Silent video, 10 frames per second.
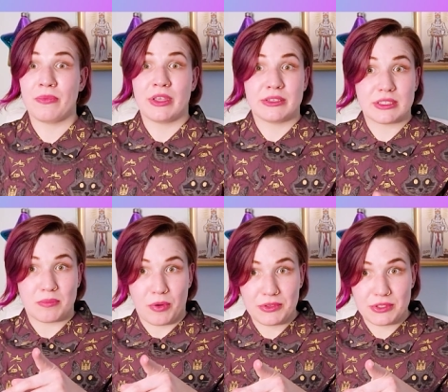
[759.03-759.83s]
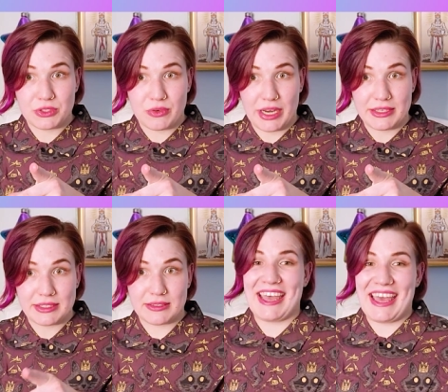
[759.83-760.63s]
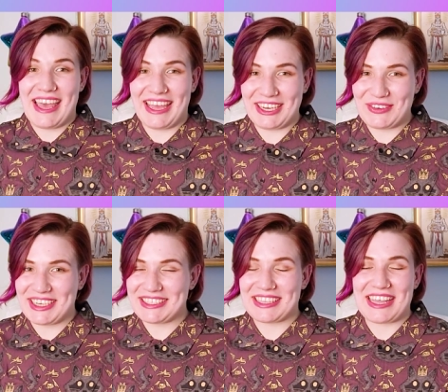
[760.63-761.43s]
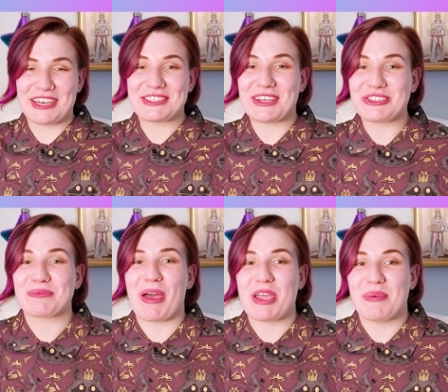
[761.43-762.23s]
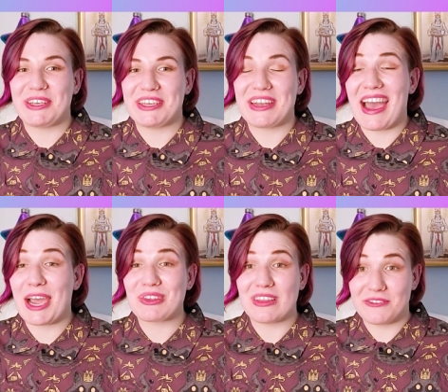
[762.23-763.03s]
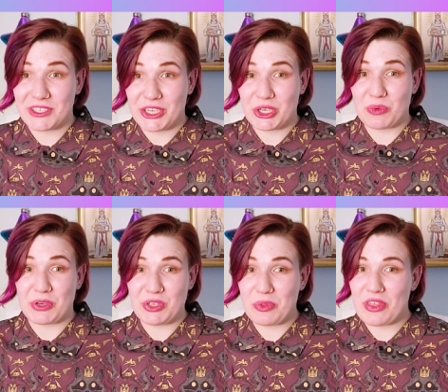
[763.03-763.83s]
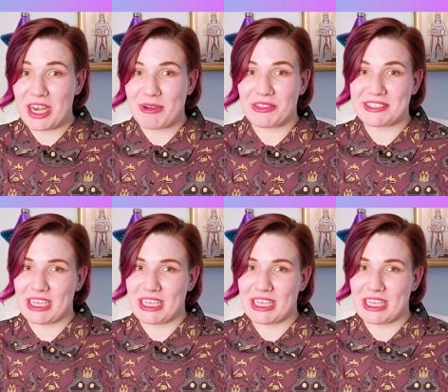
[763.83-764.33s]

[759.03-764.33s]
Support the strikes. Anyways, that is all just my opinion. I would love to hear what you thought about this